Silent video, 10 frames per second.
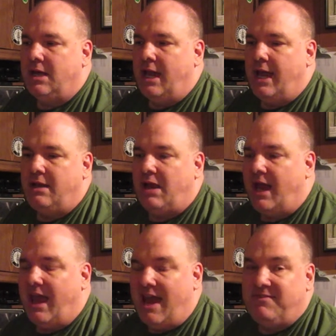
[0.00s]
And
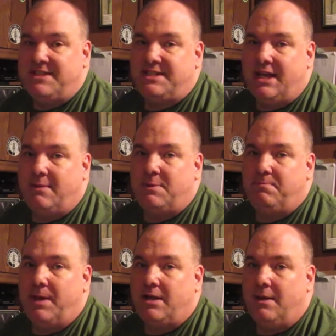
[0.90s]
I have this set up to
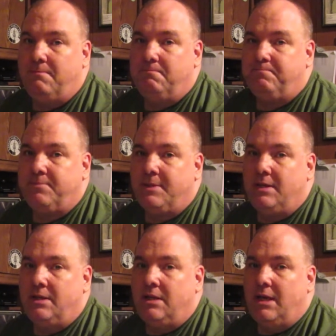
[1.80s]
pick up
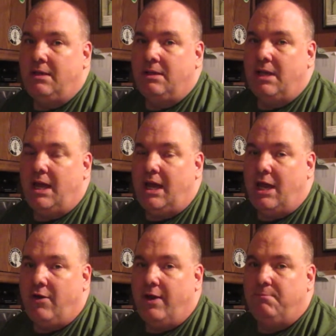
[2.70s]

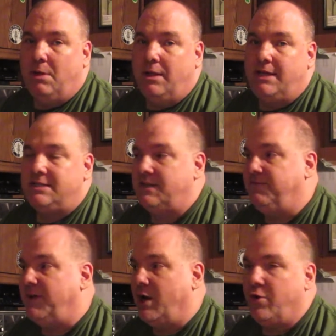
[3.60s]
area police
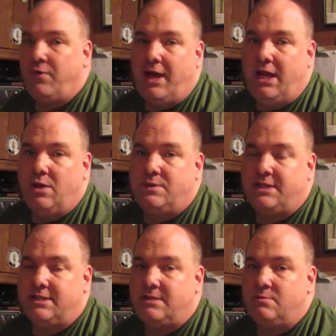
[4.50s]
and fire radio
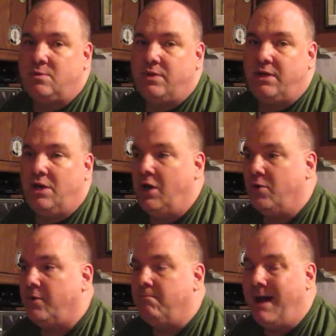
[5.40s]
systems within
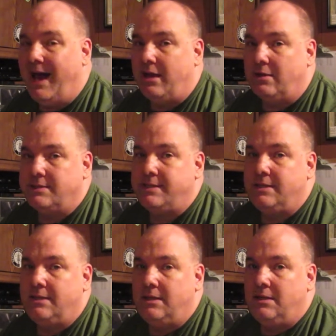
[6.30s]
100 miles
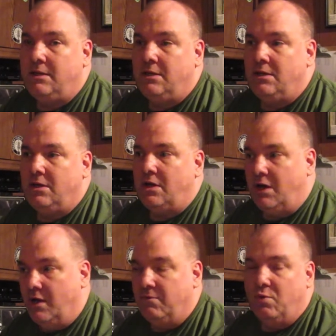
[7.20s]

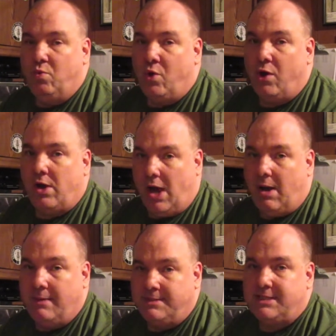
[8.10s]
of where
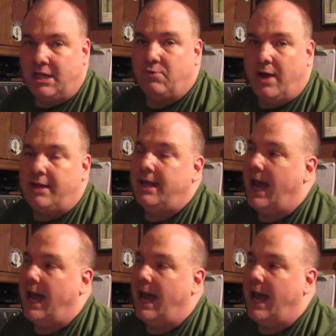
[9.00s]
I'm sitting right